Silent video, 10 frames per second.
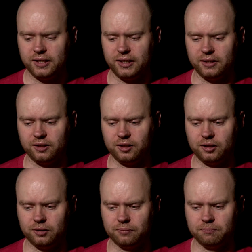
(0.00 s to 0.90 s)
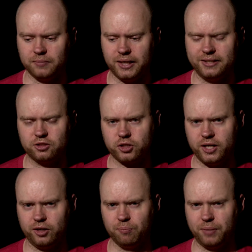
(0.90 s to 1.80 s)
Um, I didn't
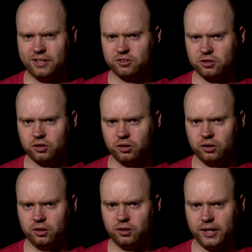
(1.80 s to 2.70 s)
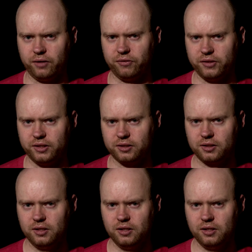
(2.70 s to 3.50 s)
try it on bass guitar, I don't think,